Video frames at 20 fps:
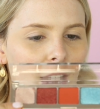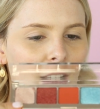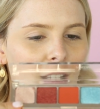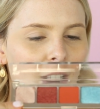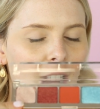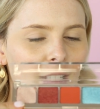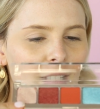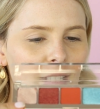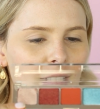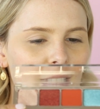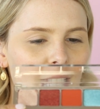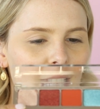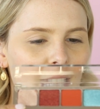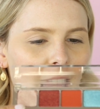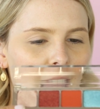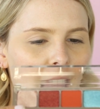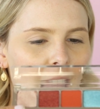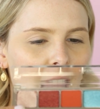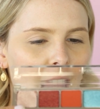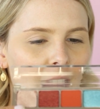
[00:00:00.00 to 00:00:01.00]
It kind of looks
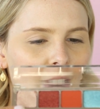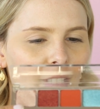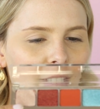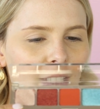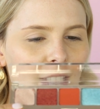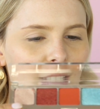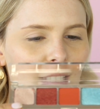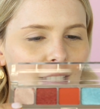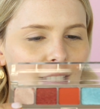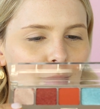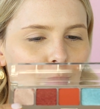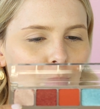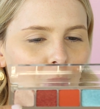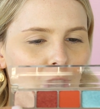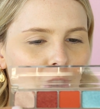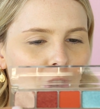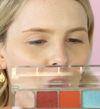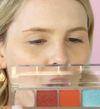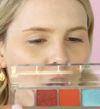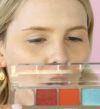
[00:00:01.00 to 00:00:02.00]
like Aeris,
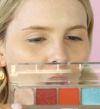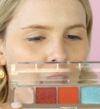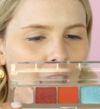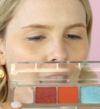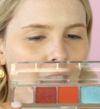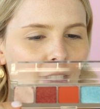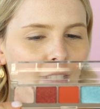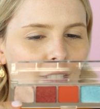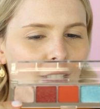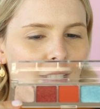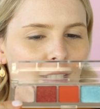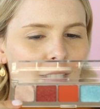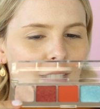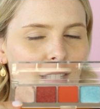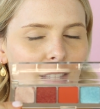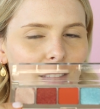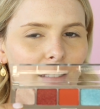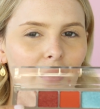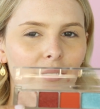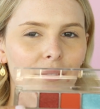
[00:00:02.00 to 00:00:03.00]
but not
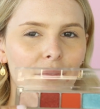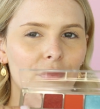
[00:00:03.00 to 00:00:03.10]
Aeris.